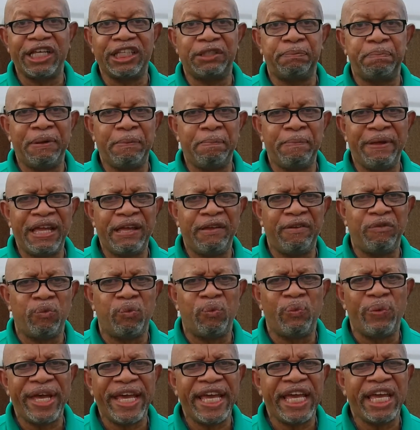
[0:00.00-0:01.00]
being
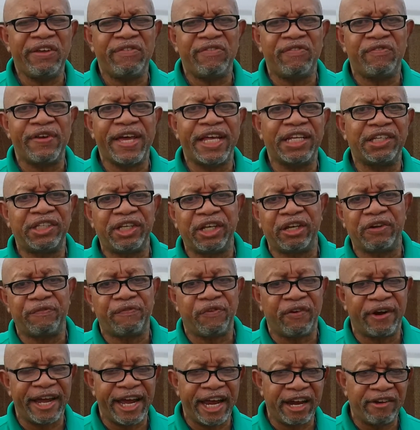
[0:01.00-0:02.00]
reinvented
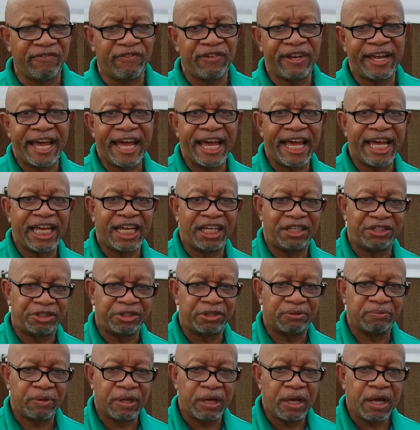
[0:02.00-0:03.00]
for every age.
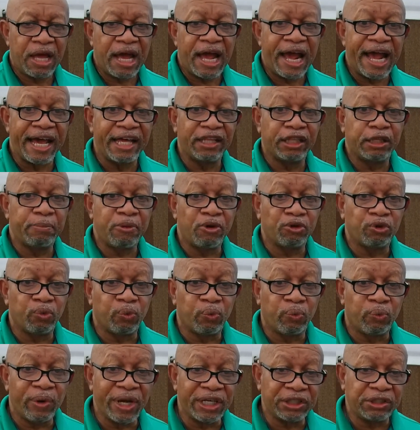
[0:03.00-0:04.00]
And the most
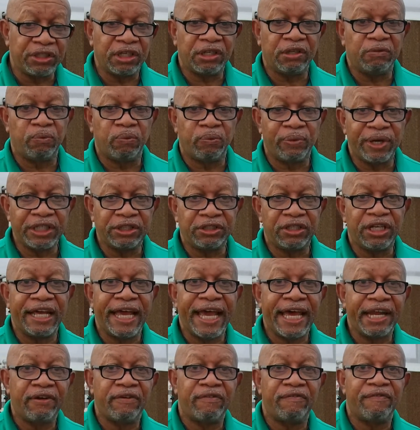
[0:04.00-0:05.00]
recent
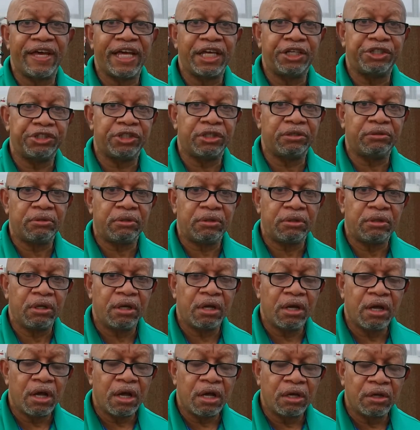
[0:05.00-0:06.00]
innovation
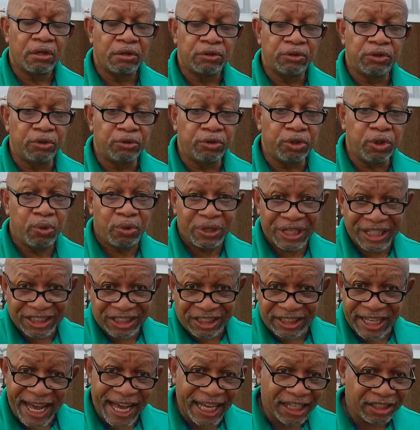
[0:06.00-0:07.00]
to do the
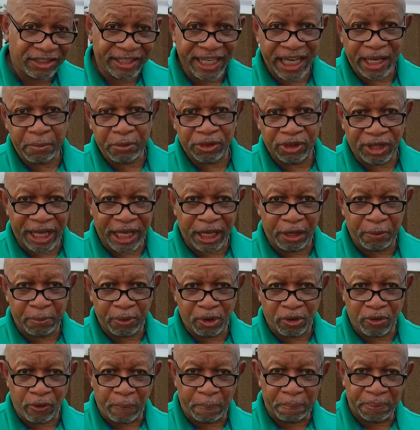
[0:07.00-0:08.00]
exact same thing,
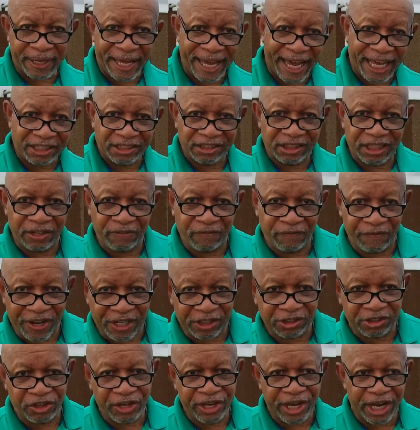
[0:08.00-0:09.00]
throw plants and fish
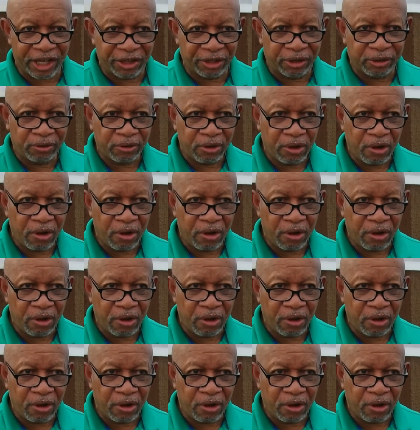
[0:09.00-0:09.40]
together,